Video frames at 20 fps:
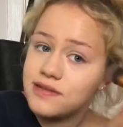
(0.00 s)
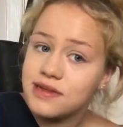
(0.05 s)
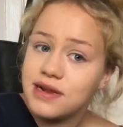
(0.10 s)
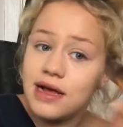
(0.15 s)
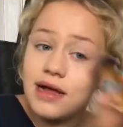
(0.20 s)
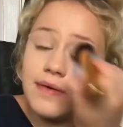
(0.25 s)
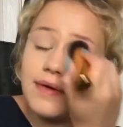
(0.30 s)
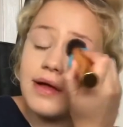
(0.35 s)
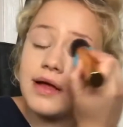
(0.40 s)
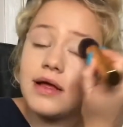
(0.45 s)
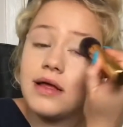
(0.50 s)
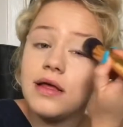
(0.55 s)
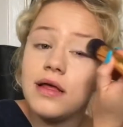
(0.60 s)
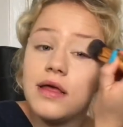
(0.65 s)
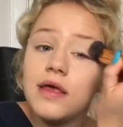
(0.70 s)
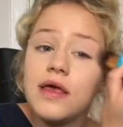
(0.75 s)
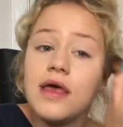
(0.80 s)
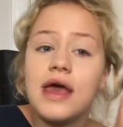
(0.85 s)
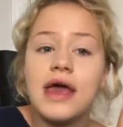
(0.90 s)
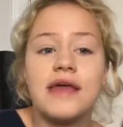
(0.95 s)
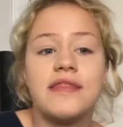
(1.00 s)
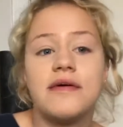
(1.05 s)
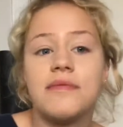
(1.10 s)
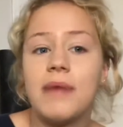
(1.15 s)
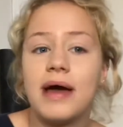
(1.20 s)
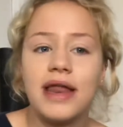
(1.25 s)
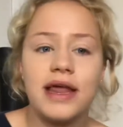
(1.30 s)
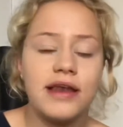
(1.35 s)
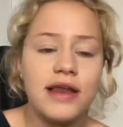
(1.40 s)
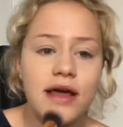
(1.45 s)
an hour. The
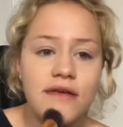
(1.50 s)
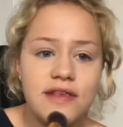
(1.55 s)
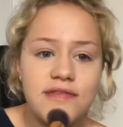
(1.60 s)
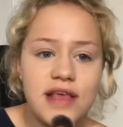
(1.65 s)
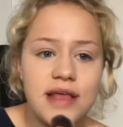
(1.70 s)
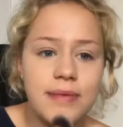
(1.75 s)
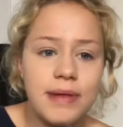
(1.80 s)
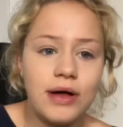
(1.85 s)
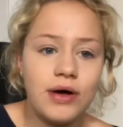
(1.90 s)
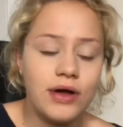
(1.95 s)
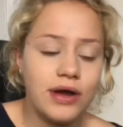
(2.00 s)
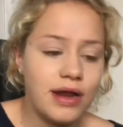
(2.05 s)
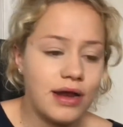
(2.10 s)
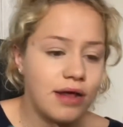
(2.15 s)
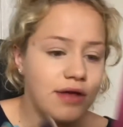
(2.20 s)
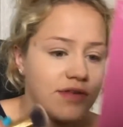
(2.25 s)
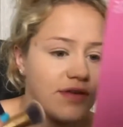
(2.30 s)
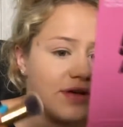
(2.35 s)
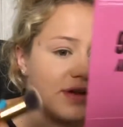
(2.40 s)
man had no seatbelt on, and it was